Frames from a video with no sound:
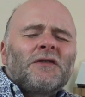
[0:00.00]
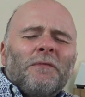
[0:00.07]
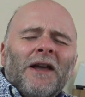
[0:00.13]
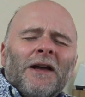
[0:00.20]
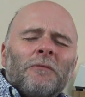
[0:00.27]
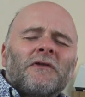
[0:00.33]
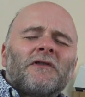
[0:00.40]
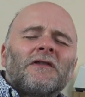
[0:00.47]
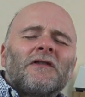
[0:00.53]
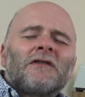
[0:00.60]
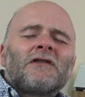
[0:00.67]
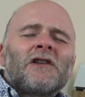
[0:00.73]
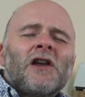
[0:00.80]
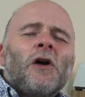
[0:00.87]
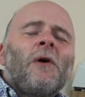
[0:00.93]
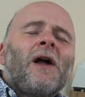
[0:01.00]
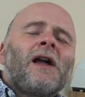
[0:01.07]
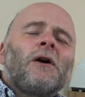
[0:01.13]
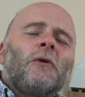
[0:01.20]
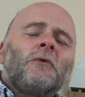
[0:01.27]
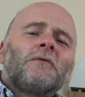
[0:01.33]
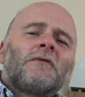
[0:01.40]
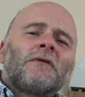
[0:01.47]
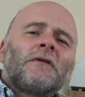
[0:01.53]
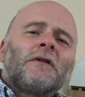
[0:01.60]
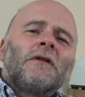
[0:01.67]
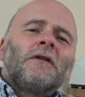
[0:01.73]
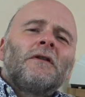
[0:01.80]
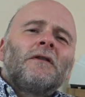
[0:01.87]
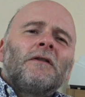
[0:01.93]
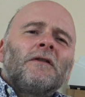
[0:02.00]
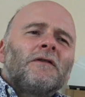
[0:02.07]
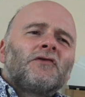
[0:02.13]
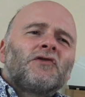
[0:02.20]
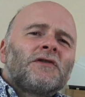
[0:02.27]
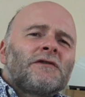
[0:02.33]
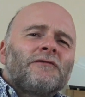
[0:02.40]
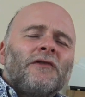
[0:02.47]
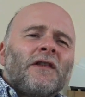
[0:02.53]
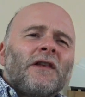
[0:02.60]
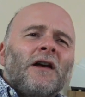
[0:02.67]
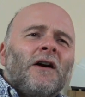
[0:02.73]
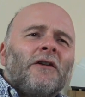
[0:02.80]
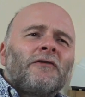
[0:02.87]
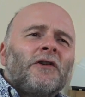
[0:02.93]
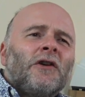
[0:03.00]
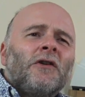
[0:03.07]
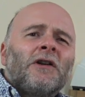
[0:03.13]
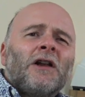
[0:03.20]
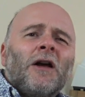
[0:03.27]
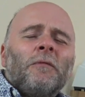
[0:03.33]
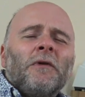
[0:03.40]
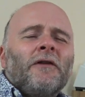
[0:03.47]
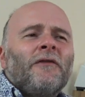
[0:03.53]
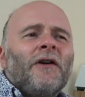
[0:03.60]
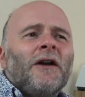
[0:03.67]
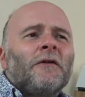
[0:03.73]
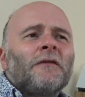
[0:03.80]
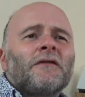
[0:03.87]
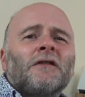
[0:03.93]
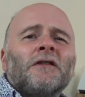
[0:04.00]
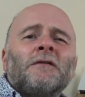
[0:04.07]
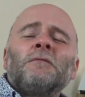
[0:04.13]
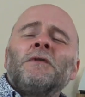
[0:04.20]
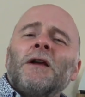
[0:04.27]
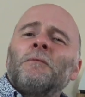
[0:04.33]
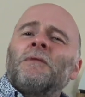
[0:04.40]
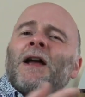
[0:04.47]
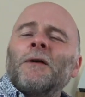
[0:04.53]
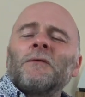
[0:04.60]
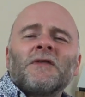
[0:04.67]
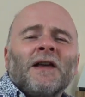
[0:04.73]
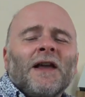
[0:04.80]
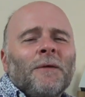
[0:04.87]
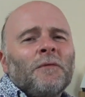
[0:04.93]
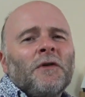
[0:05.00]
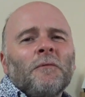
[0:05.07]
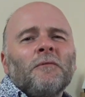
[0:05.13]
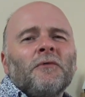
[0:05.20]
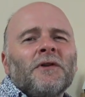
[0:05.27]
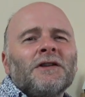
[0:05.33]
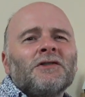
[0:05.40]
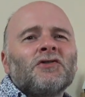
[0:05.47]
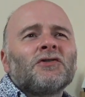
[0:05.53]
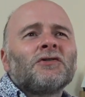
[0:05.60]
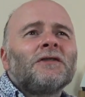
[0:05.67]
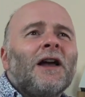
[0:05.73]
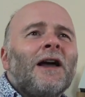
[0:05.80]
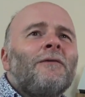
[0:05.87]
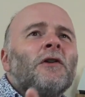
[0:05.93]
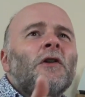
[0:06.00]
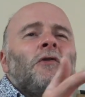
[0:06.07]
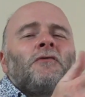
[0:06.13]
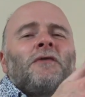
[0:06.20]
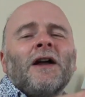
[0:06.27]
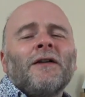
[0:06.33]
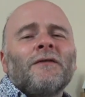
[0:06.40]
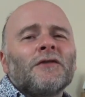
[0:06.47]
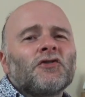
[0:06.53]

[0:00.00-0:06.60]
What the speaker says: to be able to just go out, just for the afternoon, couple of hours, nip down to Hebden Bridge, have a look around the